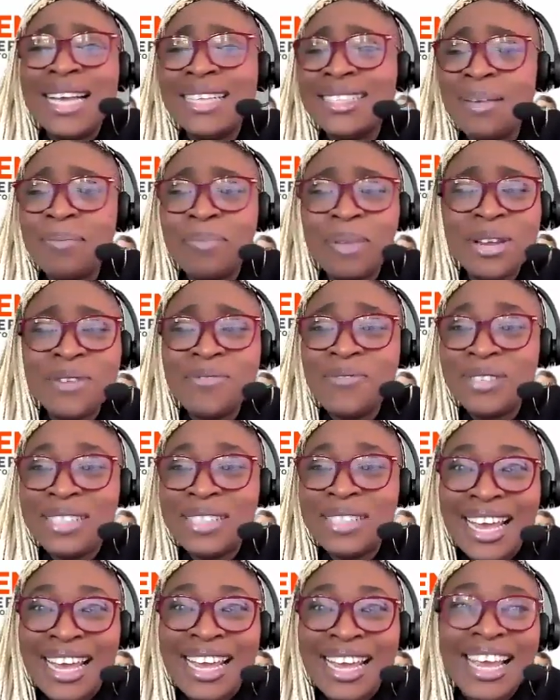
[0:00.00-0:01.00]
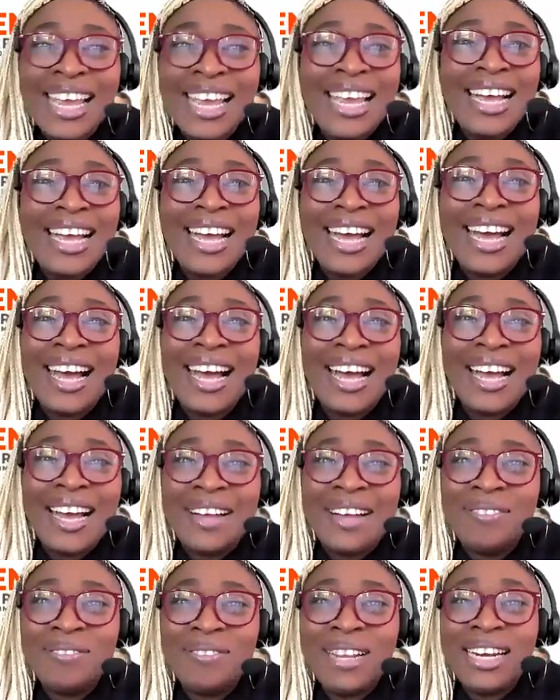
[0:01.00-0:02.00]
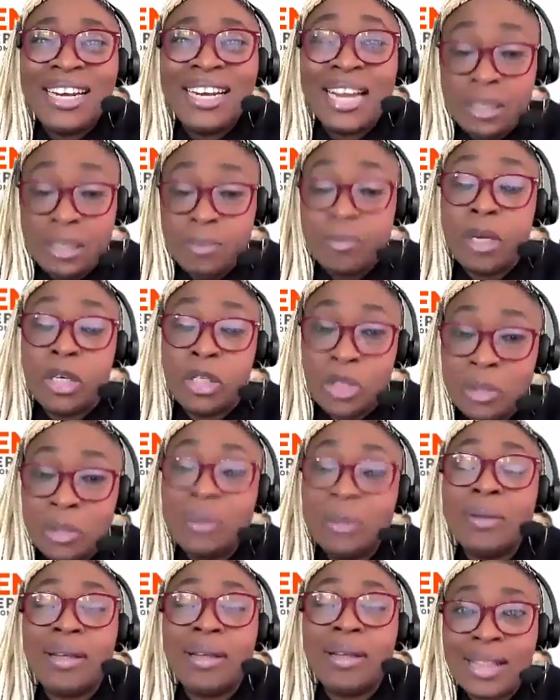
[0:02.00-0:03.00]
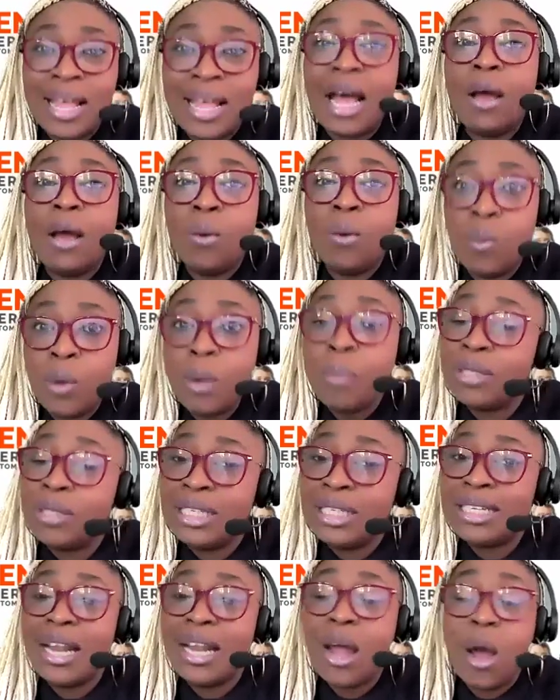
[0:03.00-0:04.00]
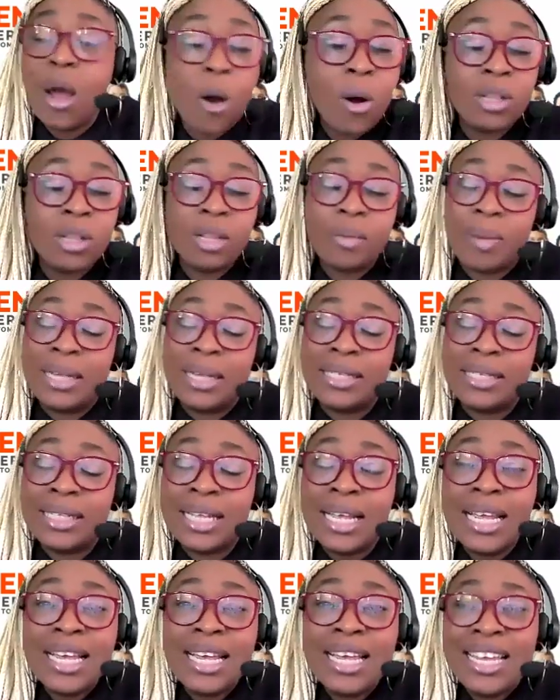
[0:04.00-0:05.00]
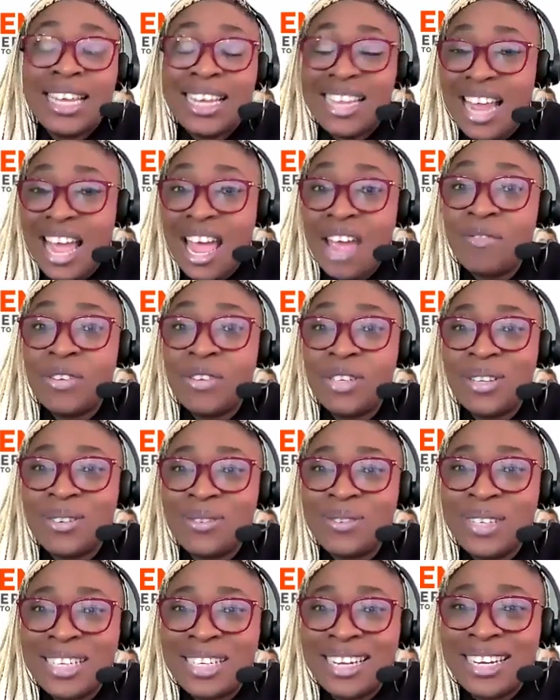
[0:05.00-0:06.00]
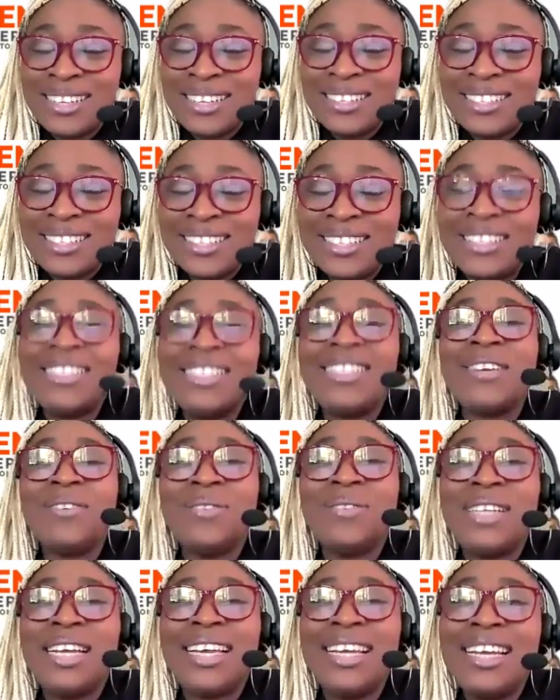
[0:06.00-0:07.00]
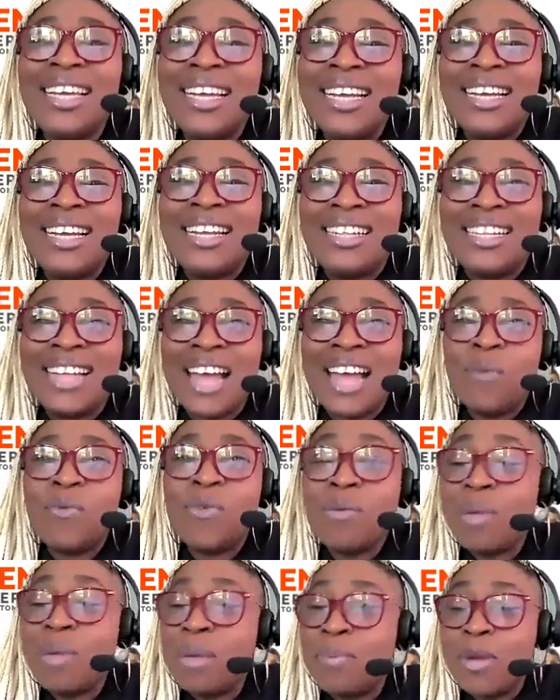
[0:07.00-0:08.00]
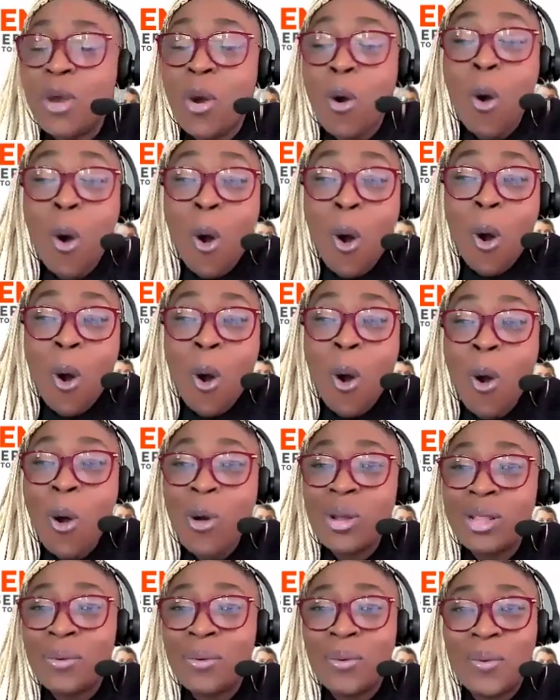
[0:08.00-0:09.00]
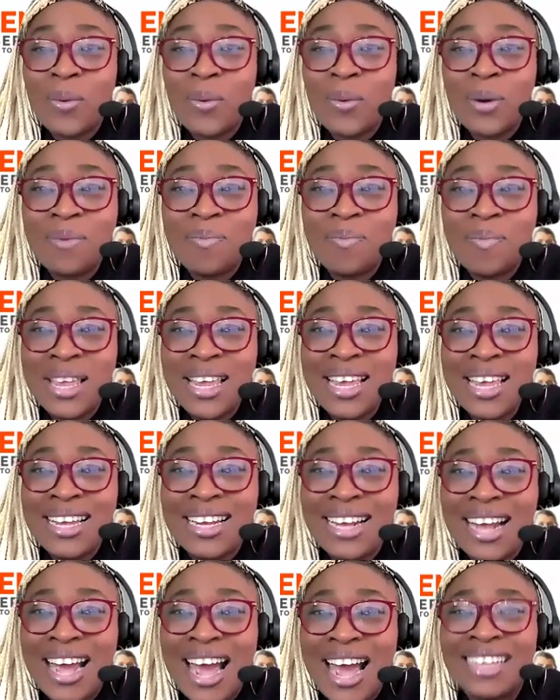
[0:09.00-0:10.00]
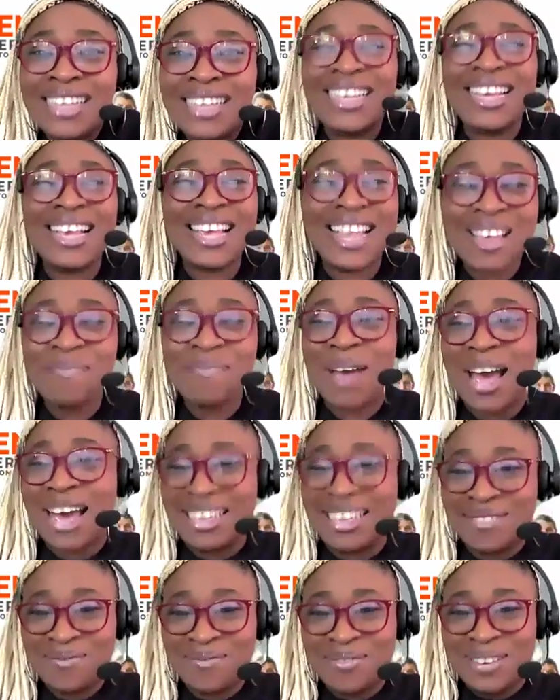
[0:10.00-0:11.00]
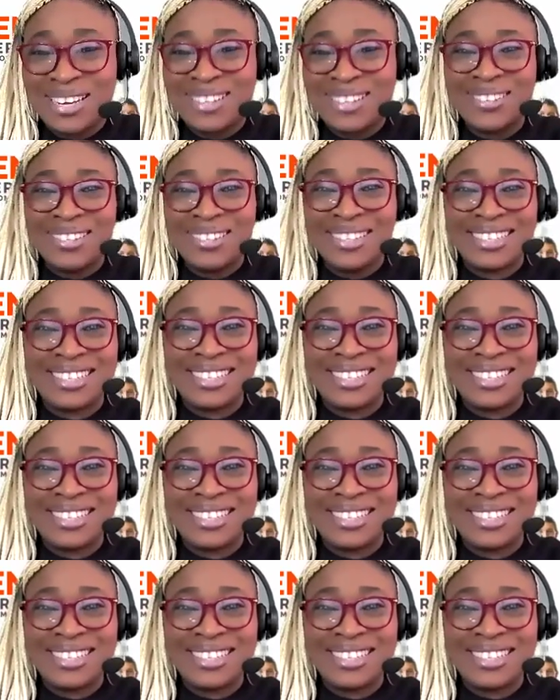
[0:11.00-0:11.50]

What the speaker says: It's a beautiful day. Let's make sure that we put in all the best in every single day, that we may be all that we want to be and keep adding value.